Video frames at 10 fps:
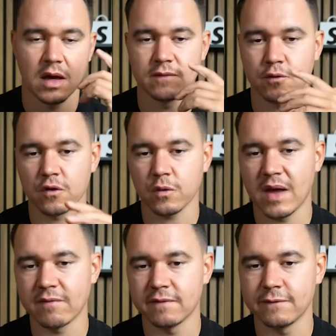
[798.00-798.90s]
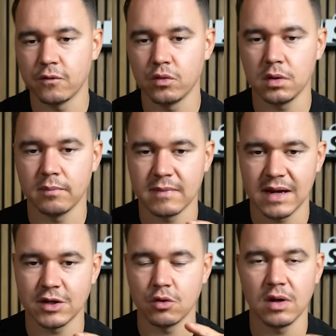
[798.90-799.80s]
And of course, we have a full
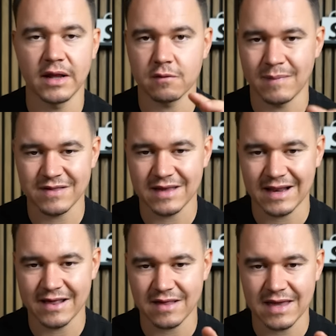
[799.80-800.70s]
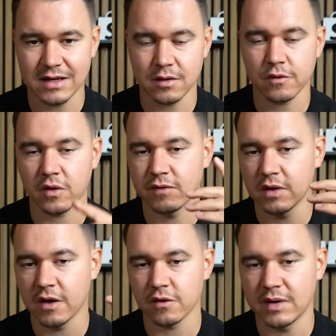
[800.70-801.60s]
made Google Ads Masterclass in here. So if you
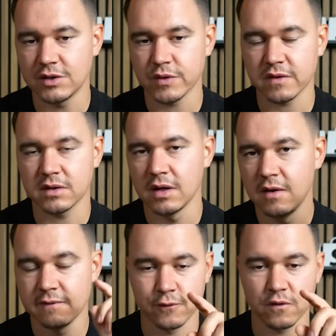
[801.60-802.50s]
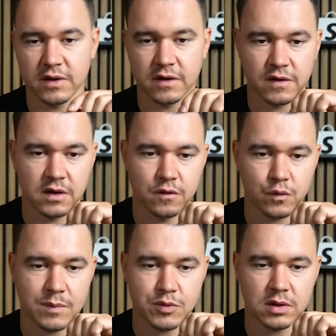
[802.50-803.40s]
guys are interested, first link is in the
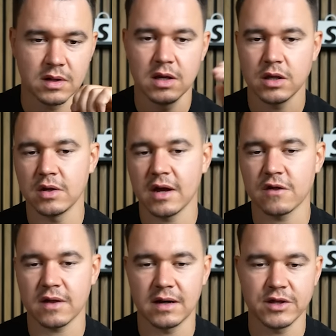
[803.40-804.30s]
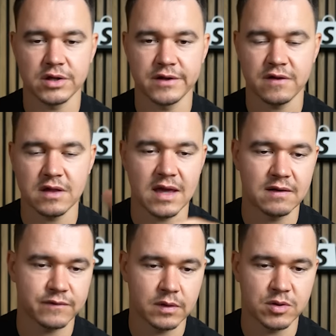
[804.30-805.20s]
description. You guys can literally see in
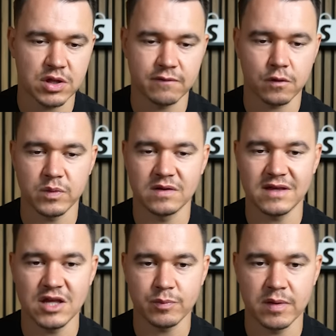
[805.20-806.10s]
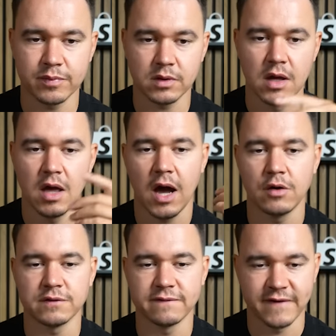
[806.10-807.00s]
Freedom Achievers, we teach people how
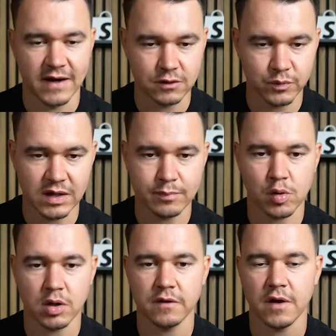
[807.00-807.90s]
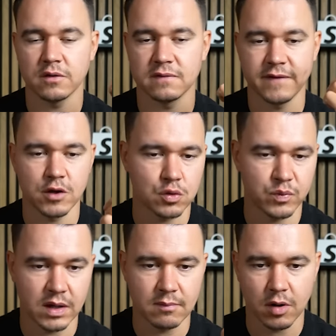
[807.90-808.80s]
to find the winning products, how to find your
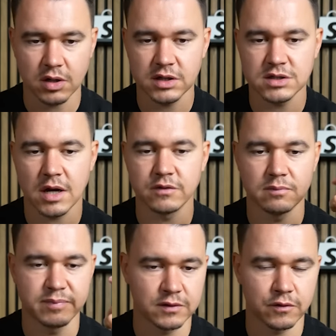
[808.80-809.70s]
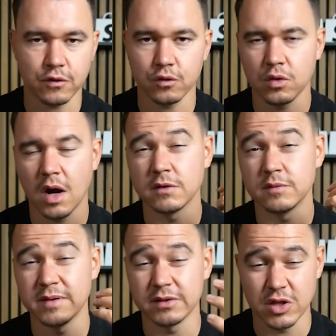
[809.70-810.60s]
winning market, how to build the store, how to
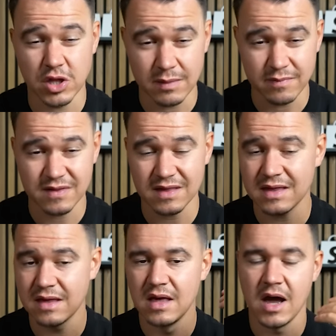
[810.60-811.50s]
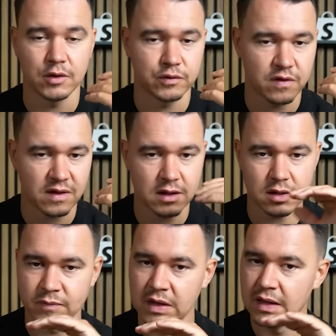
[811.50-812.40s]
build a GMC, how to scale.